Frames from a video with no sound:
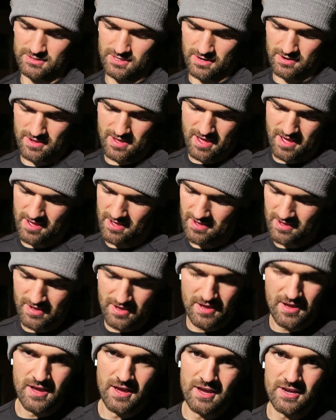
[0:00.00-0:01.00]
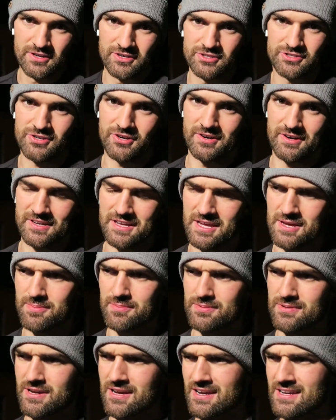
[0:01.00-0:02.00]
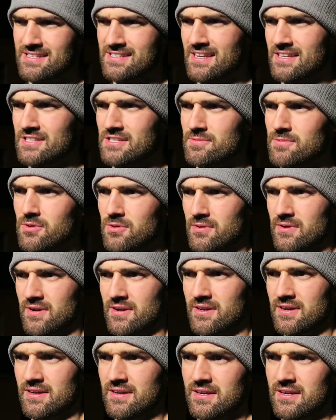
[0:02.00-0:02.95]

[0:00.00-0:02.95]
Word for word: So yeah, just trying to keep sensible and